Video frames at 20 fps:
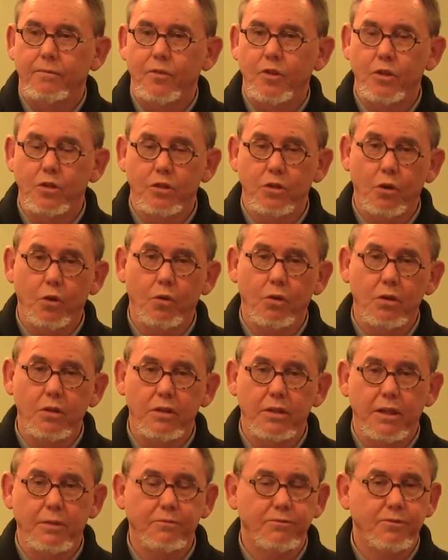your
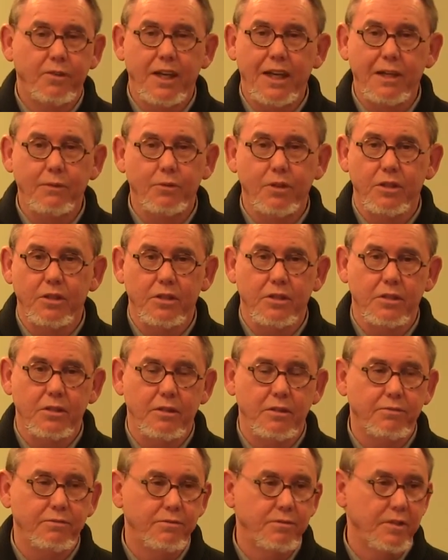goal, and I'm fine with this,
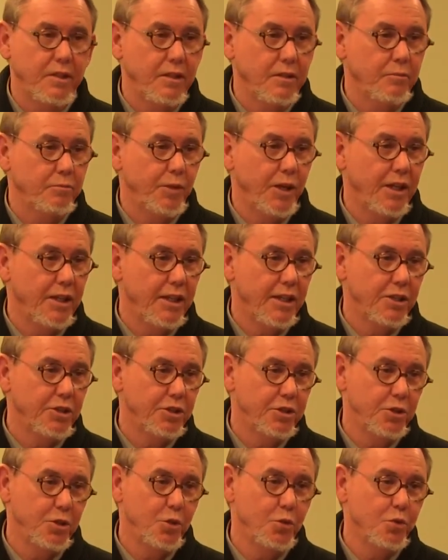if Payless
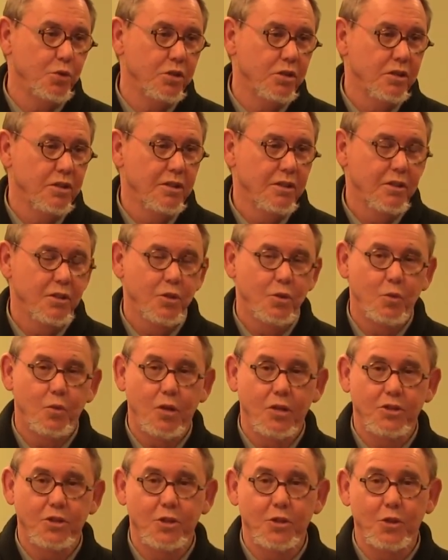Shoes
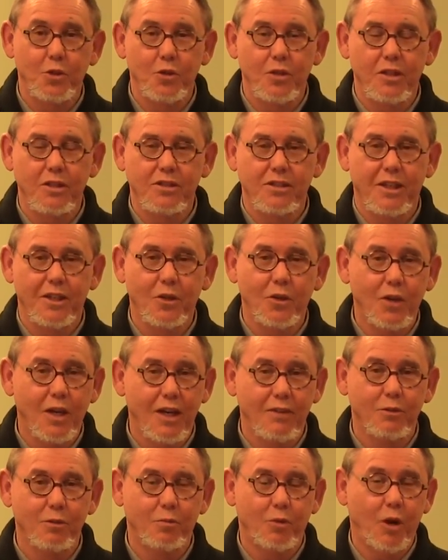wants to do this, I don't
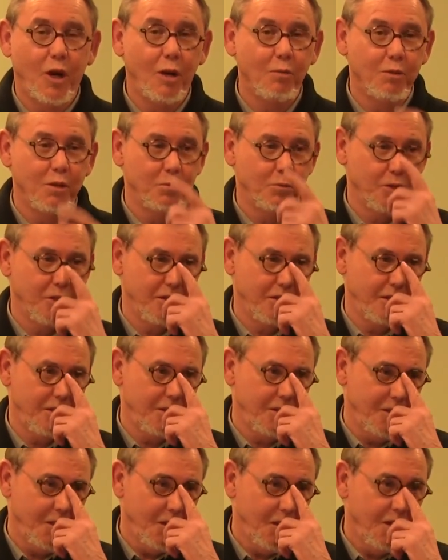have a problem with
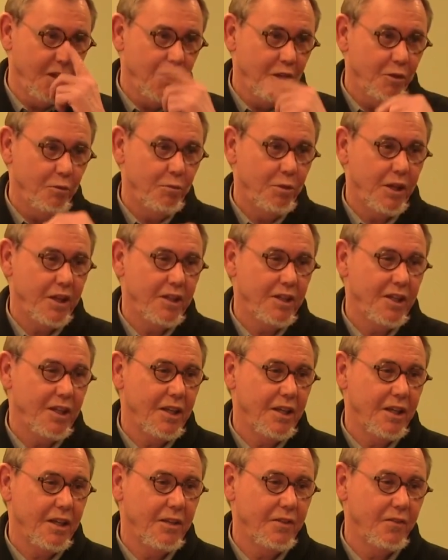it.
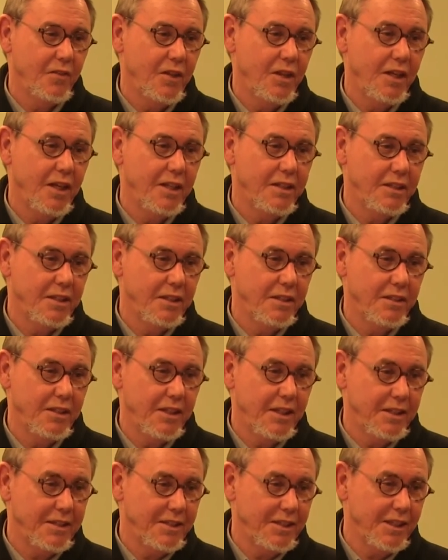But the
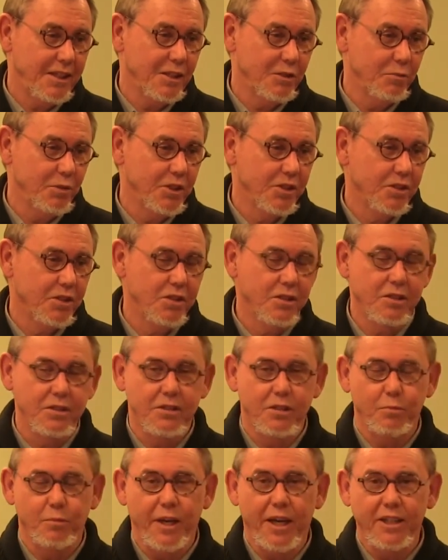idea in business
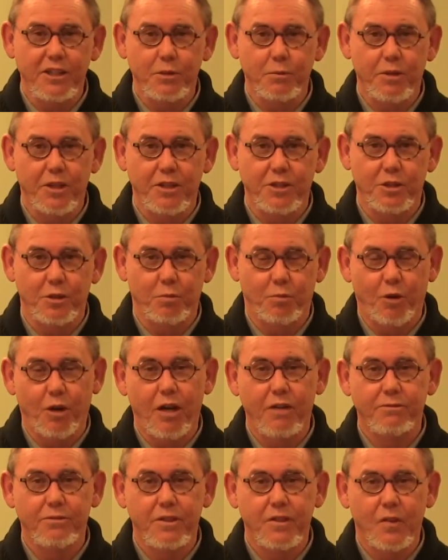is to maximize your
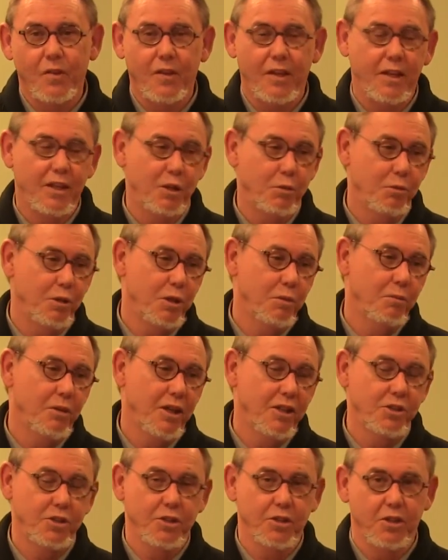profit and to
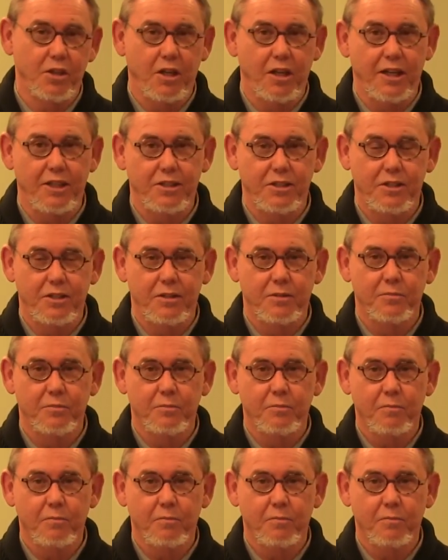minimize your cost.